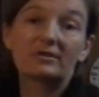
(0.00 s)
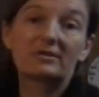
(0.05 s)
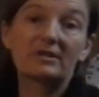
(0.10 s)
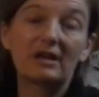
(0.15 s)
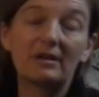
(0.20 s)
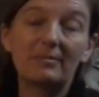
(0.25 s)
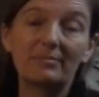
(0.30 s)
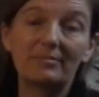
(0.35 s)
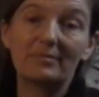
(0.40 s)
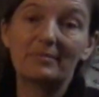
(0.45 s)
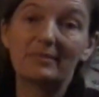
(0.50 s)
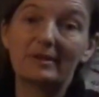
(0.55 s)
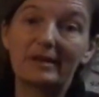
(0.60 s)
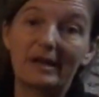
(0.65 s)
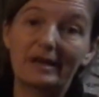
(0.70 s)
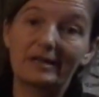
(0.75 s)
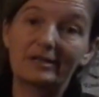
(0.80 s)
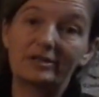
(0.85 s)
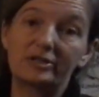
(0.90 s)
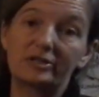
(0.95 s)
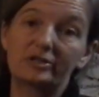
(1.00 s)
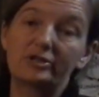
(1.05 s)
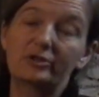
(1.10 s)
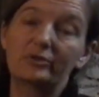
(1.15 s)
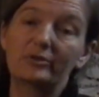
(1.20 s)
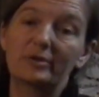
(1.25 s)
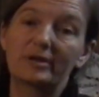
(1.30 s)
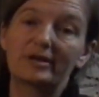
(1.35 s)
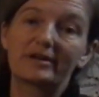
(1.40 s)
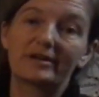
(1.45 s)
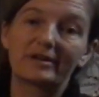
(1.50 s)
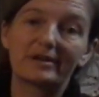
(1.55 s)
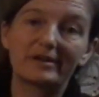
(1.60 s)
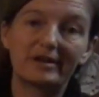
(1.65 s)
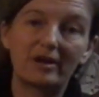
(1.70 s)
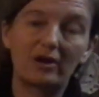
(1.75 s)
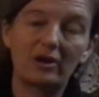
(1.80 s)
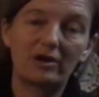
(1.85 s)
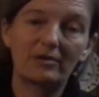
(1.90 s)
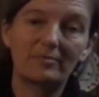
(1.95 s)
is set in case you
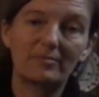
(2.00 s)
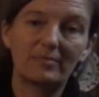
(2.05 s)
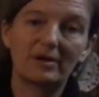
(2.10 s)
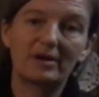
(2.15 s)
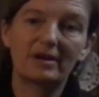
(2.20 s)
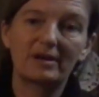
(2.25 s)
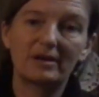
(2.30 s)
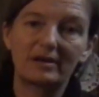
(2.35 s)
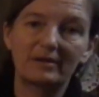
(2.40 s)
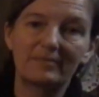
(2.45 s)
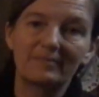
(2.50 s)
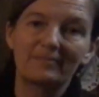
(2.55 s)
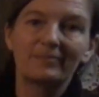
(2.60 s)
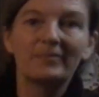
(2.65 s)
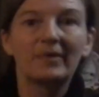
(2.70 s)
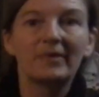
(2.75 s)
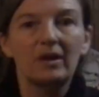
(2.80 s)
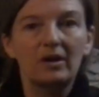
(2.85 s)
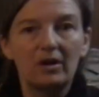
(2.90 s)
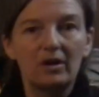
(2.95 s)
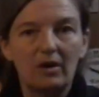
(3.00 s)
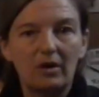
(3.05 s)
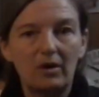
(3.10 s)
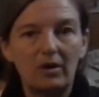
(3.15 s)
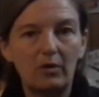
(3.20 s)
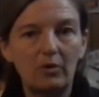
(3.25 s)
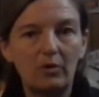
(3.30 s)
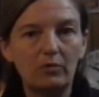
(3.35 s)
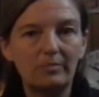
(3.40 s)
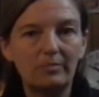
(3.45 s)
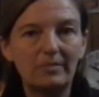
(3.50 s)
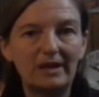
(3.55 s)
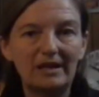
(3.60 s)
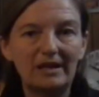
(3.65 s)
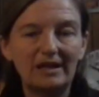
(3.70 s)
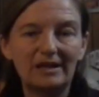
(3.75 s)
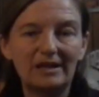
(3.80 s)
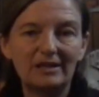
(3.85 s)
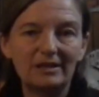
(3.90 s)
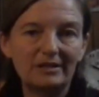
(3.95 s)
caught my
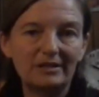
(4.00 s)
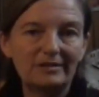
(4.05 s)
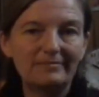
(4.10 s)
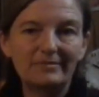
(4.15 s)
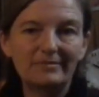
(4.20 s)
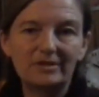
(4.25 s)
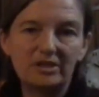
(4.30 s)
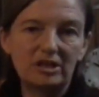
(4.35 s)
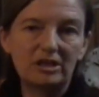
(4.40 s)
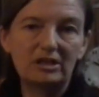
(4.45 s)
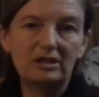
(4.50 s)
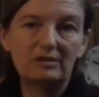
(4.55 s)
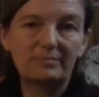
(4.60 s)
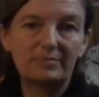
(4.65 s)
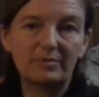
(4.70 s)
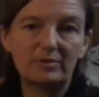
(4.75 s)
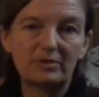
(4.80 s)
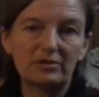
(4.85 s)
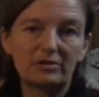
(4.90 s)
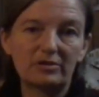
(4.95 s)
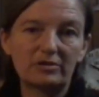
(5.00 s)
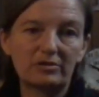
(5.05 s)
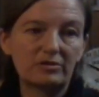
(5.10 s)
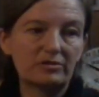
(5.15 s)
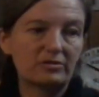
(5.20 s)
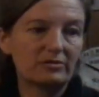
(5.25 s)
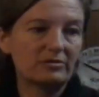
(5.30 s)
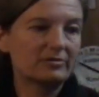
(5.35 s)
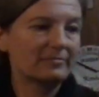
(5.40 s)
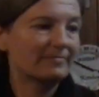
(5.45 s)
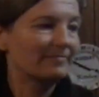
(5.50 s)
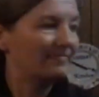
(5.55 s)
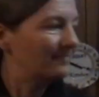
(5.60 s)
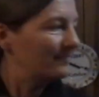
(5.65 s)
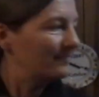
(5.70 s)
homemade cheeseburger